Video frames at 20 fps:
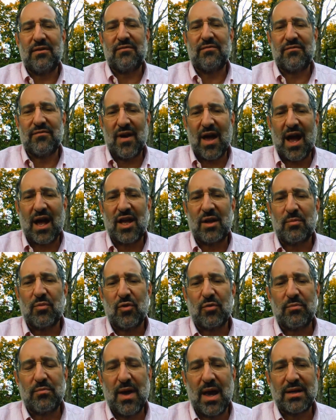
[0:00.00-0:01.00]

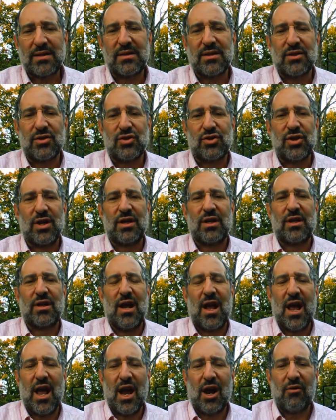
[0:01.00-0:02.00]
valuable message in
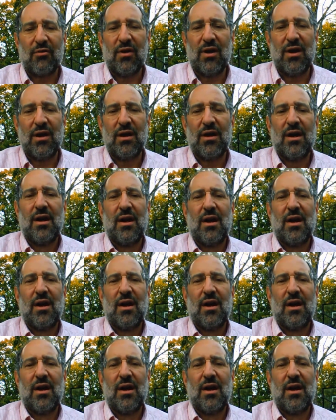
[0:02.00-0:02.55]
an era.